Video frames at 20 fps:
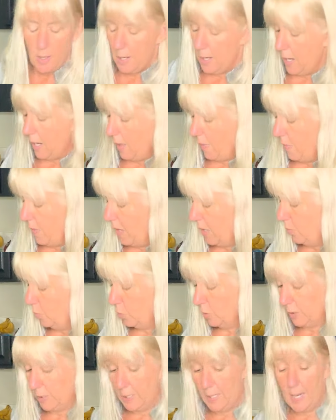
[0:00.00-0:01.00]
and then we're
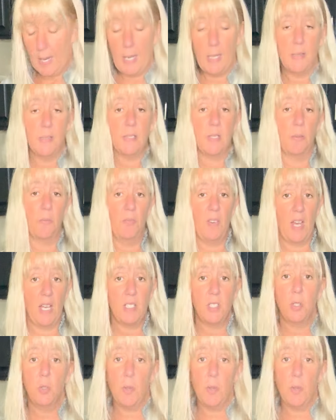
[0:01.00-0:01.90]
gonna add some fat to